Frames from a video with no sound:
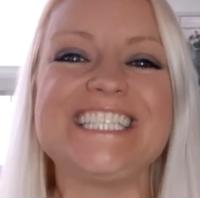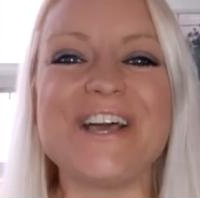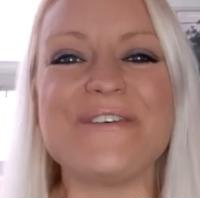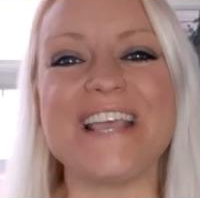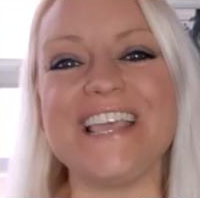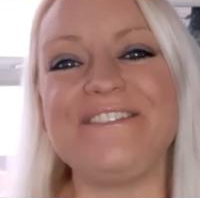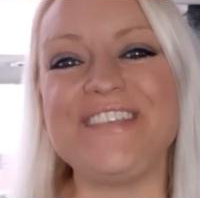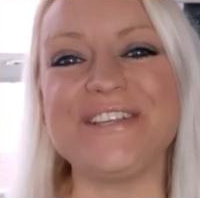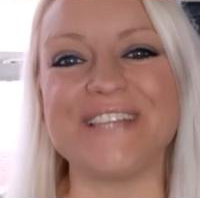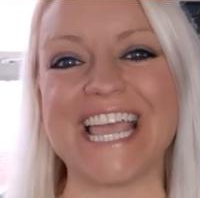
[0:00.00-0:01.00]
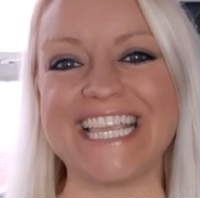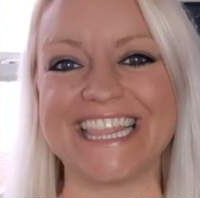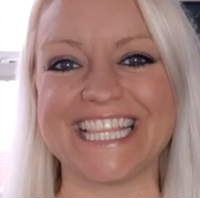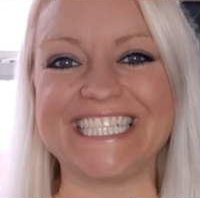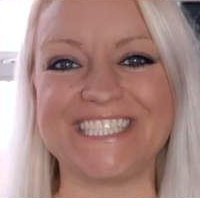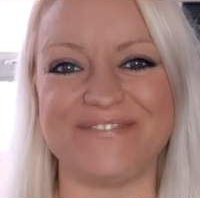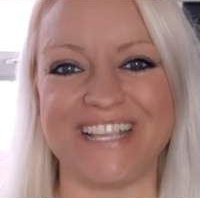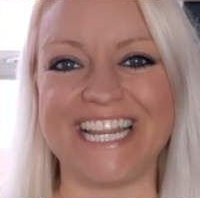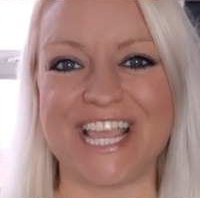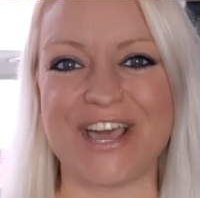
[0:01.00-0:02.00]
So if you like this
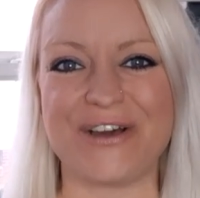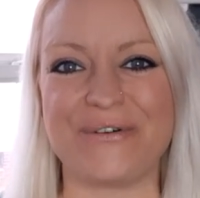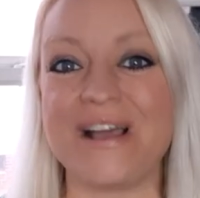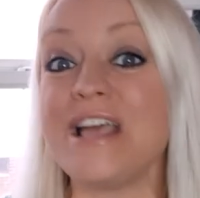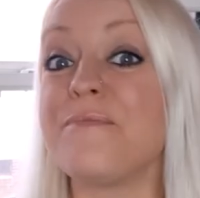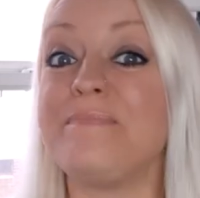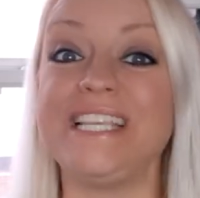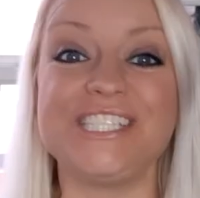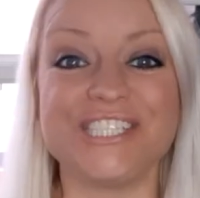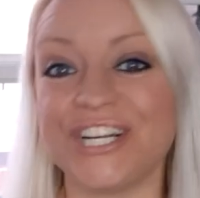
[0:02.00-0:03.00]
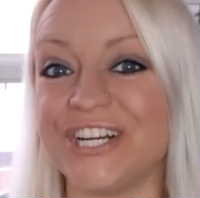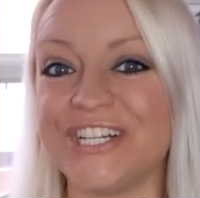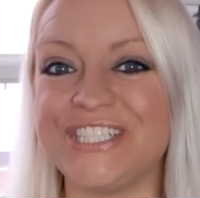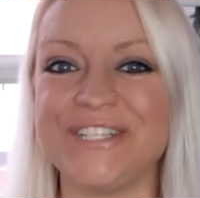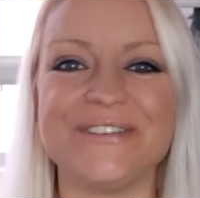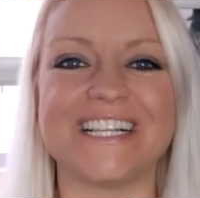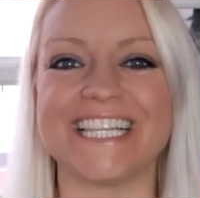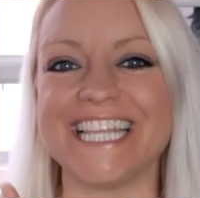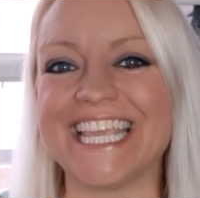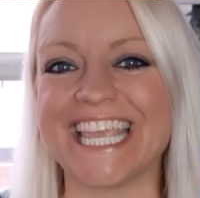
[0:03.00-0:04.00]
video, be sure to
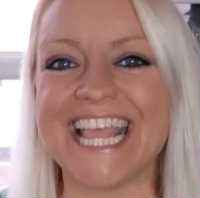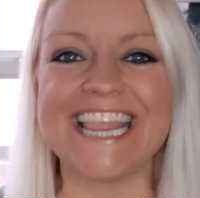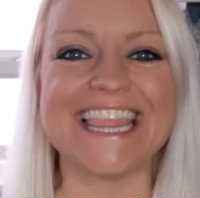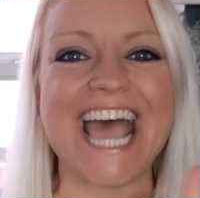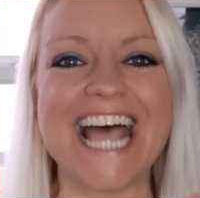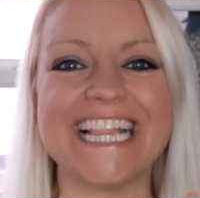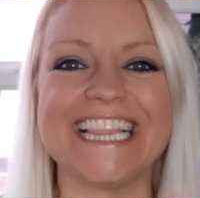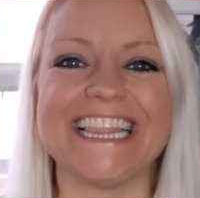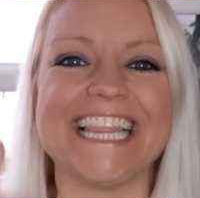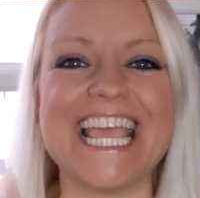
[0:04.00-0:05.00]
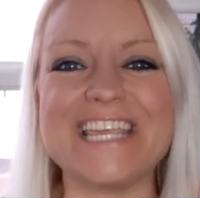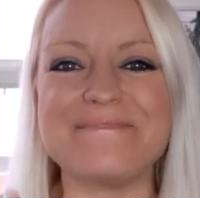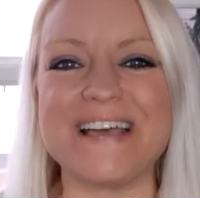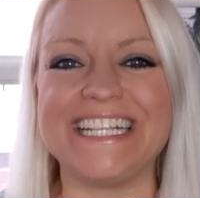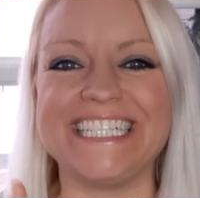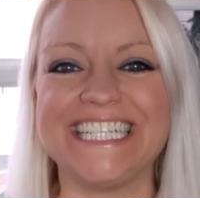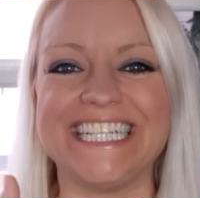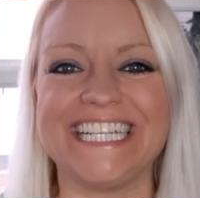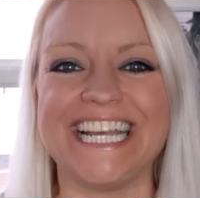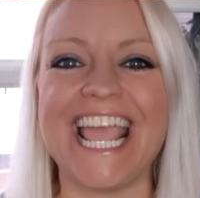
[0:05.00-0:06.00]
click that like
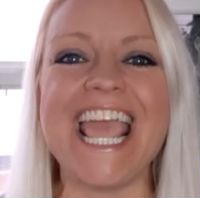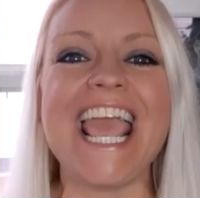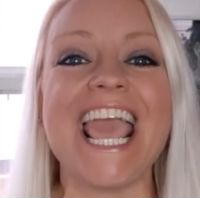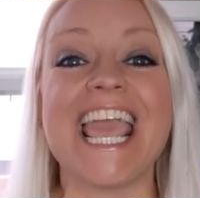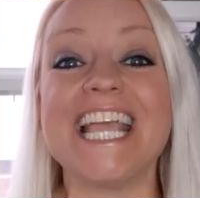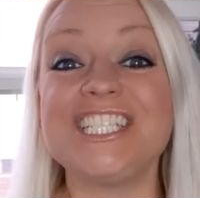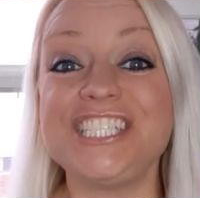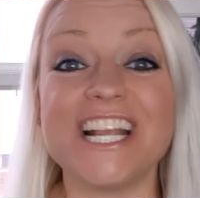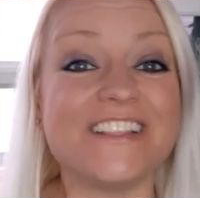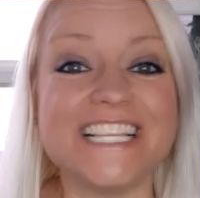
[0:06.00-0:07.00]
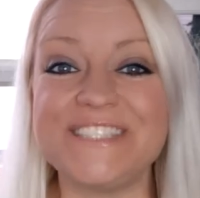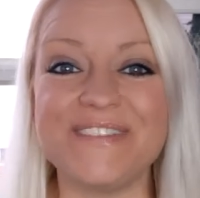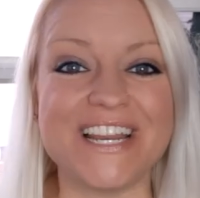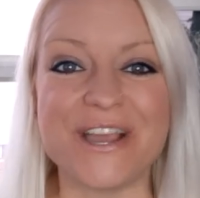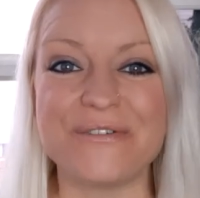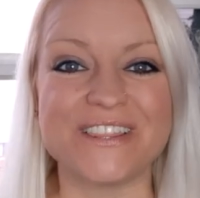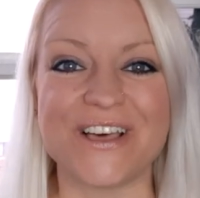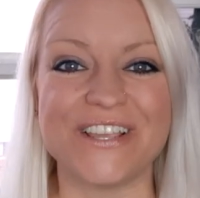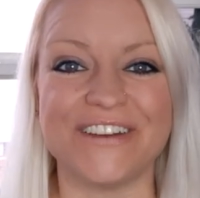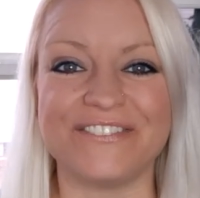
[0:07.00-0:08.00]
button and share this video with
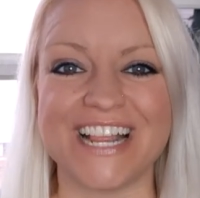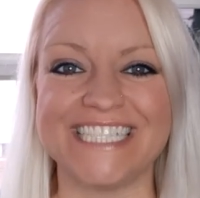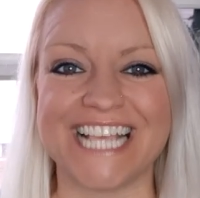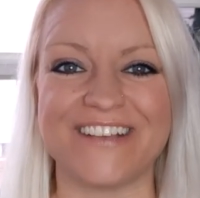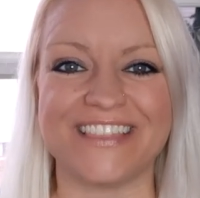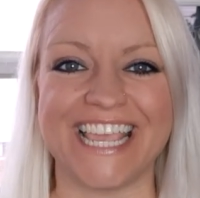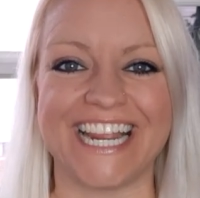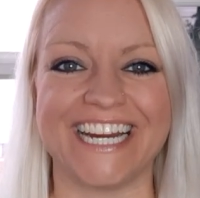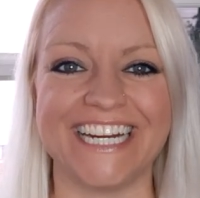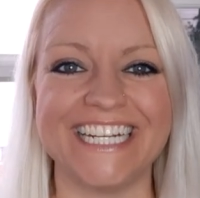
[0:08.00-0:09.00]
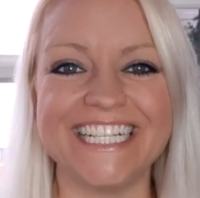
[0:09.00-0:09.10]
all your friends out there.